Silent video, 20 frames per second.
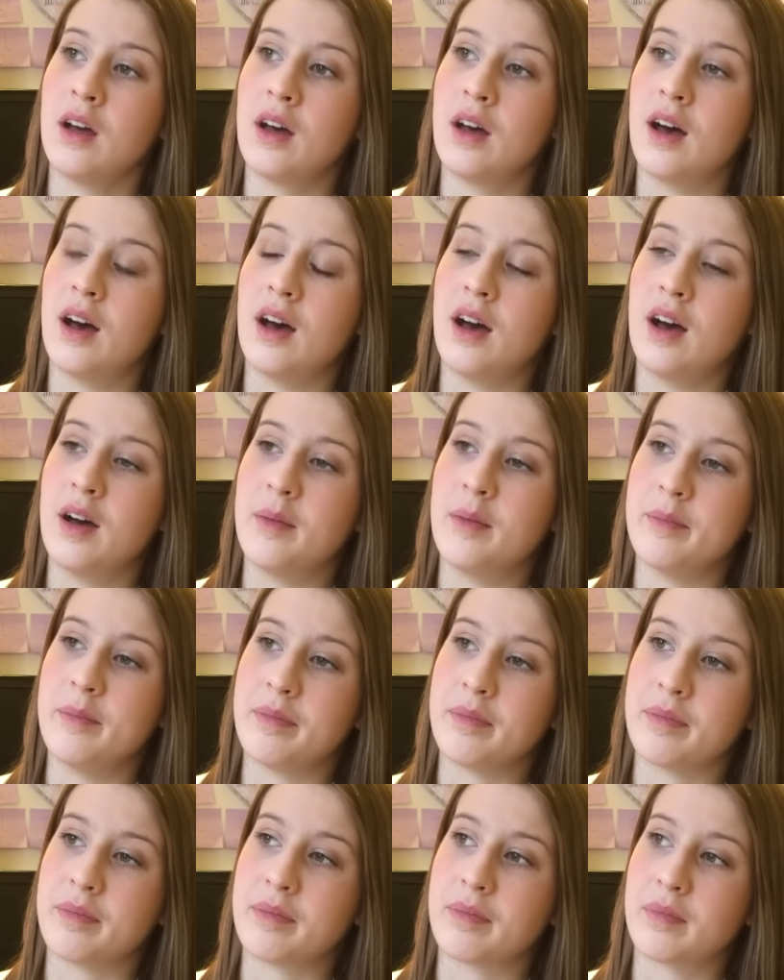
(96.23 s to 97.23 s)

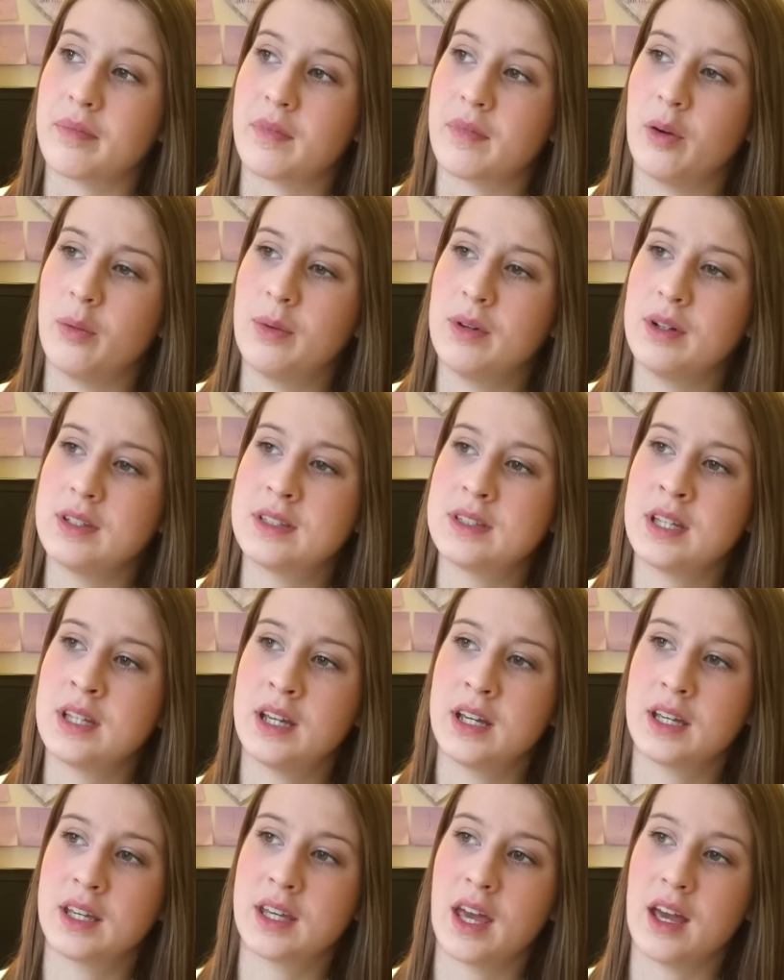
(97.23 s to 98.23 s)
I was
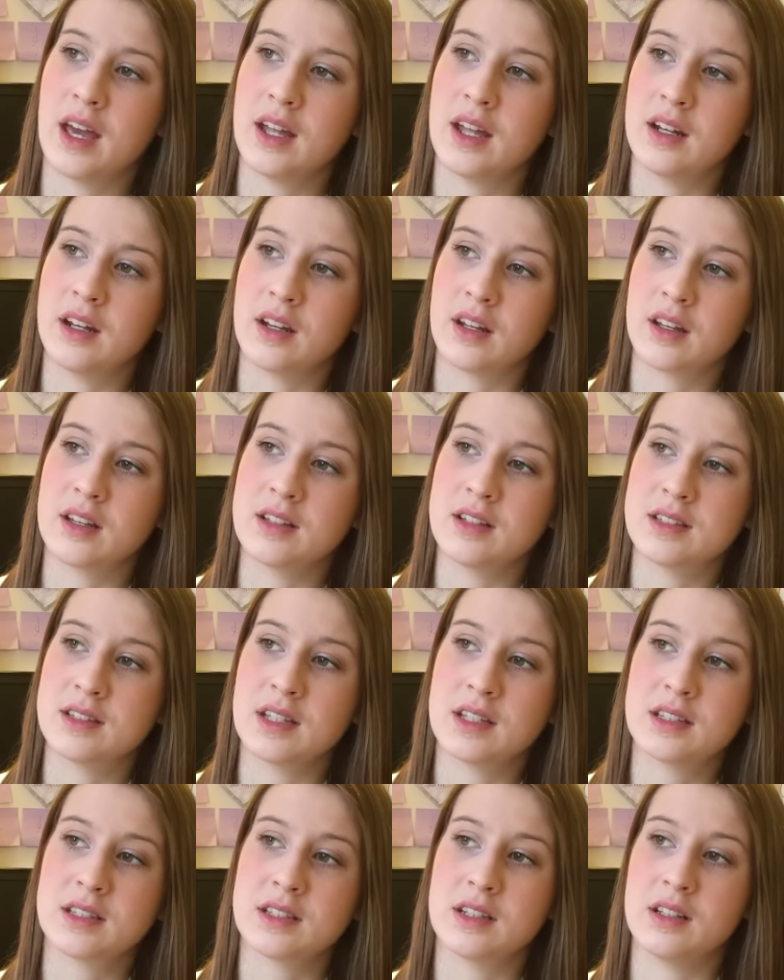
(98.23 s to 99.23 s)
getting
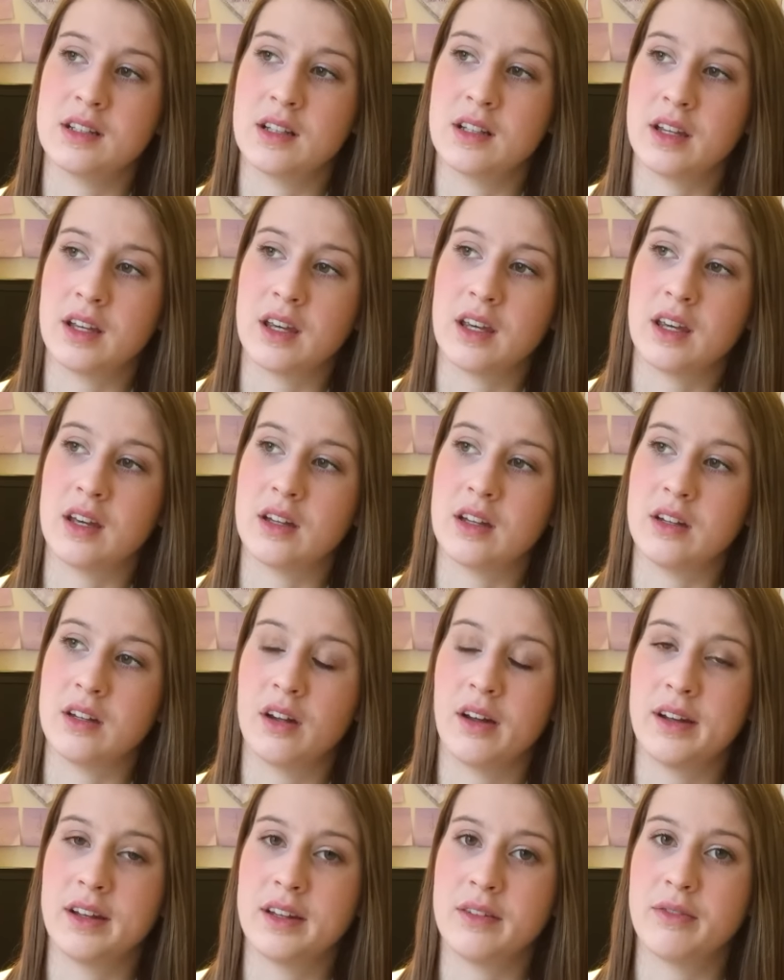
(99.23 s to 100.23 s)
consistently
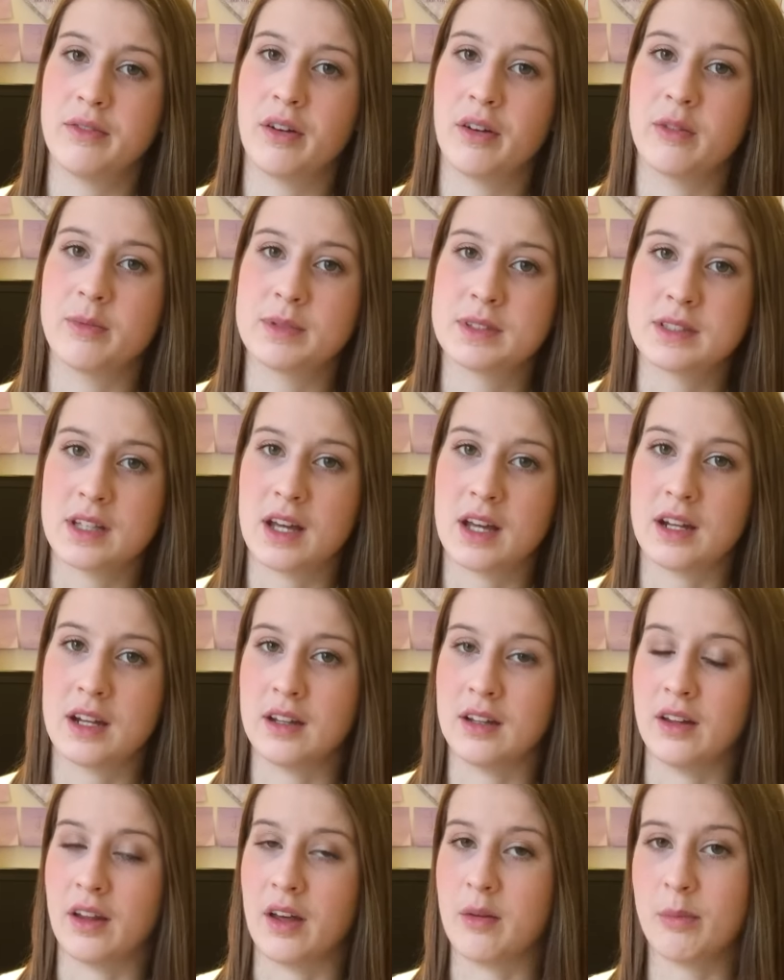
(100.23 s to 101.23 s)
95%
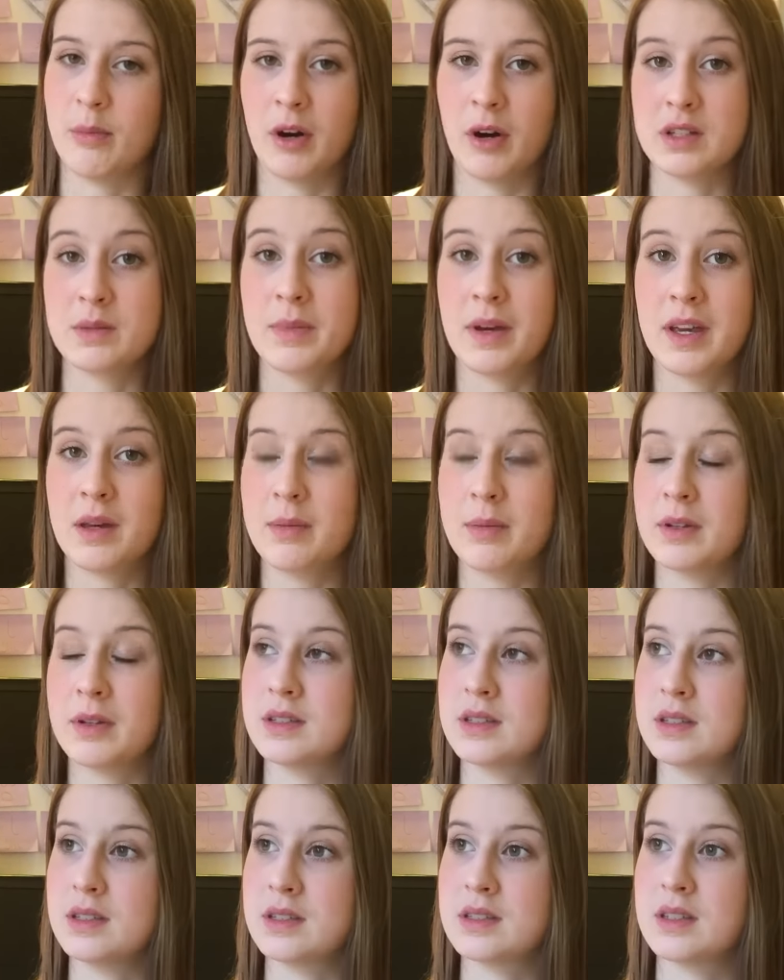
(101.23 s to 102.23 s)
in like past
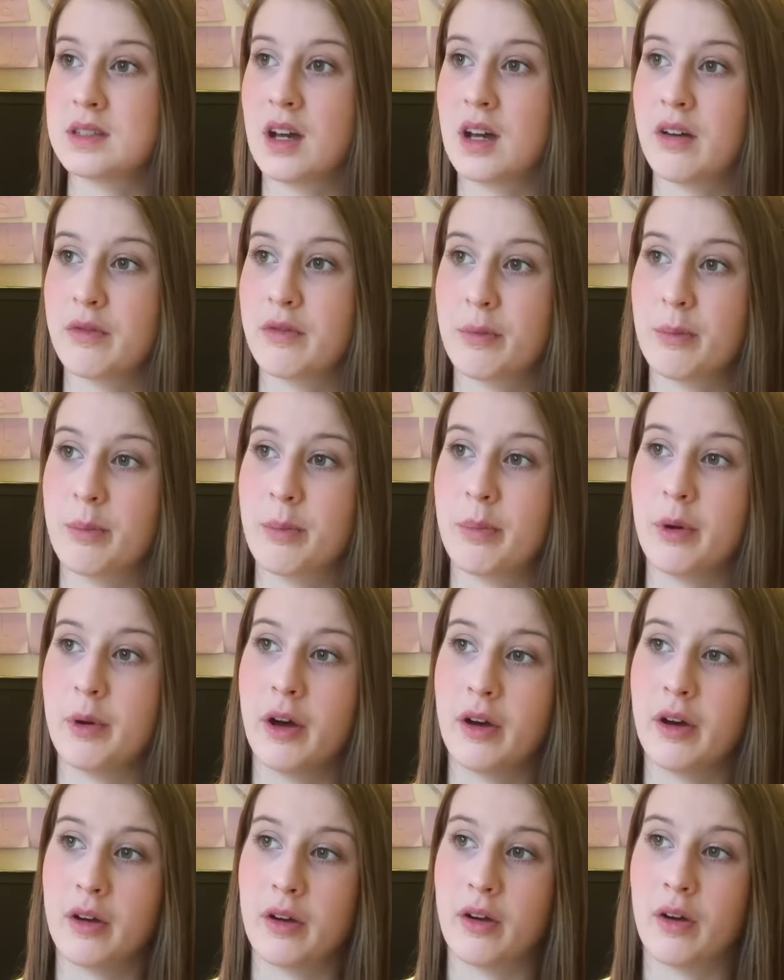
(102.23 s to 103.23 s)
papers and stuff,
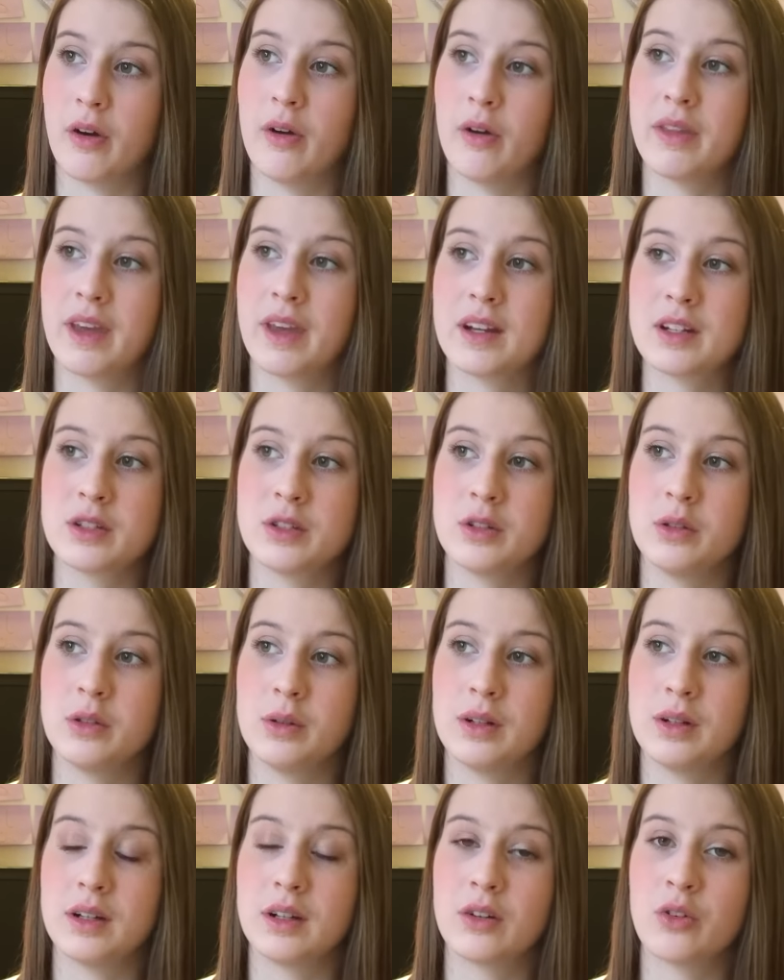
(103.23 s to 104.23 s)
but on the
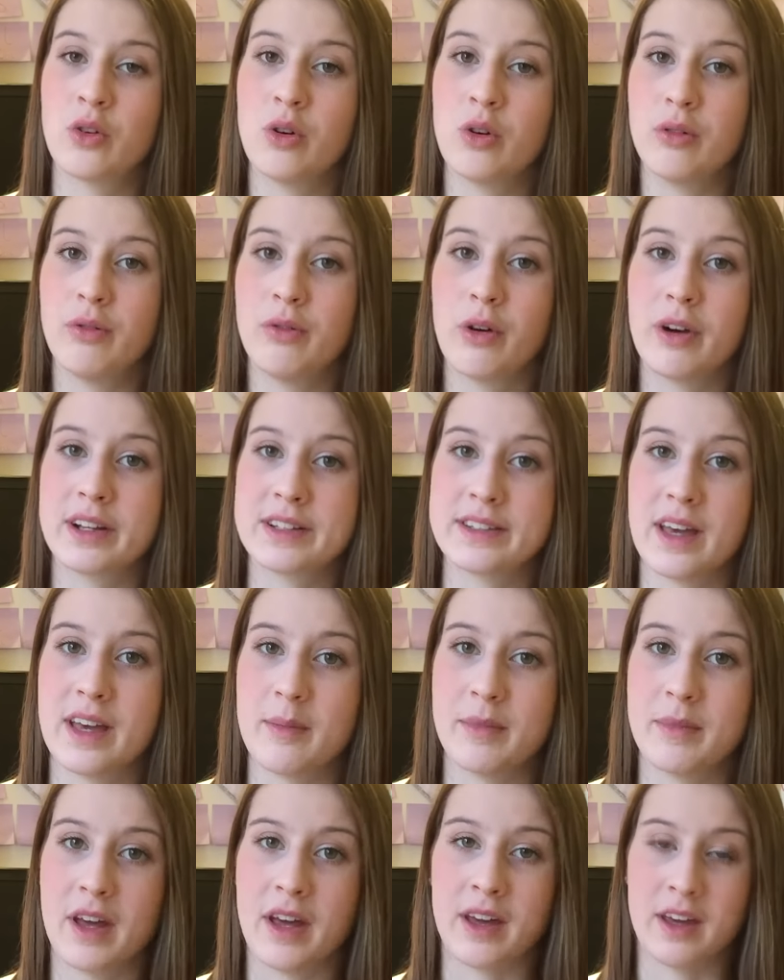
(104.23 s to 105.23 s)
actual core 4
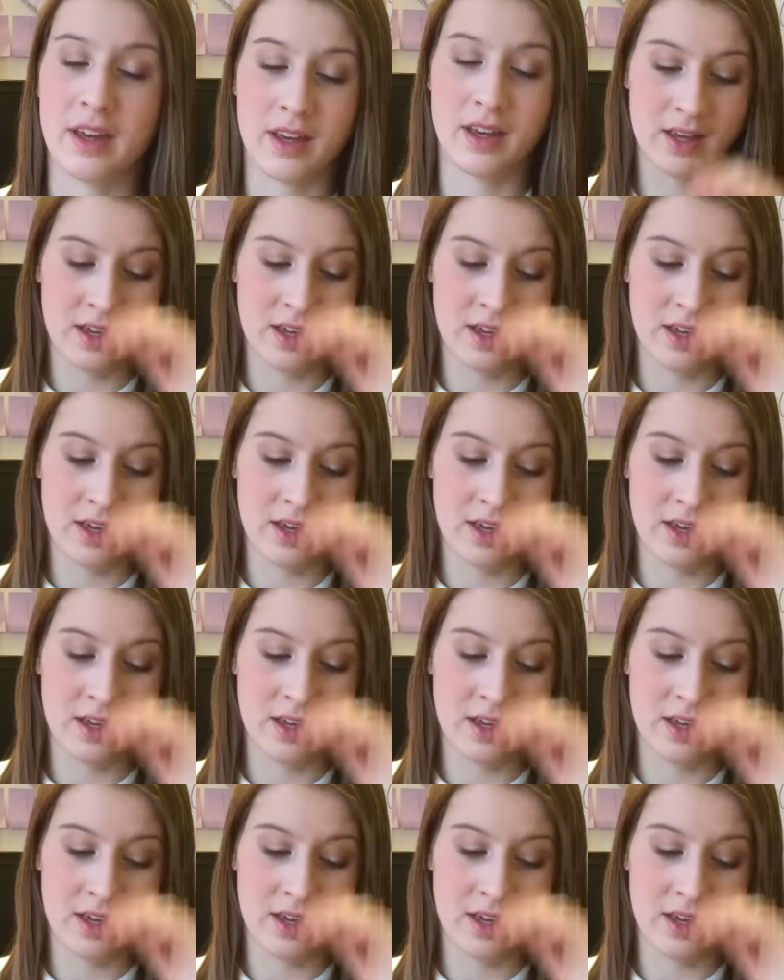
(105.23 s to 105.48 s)
exam day,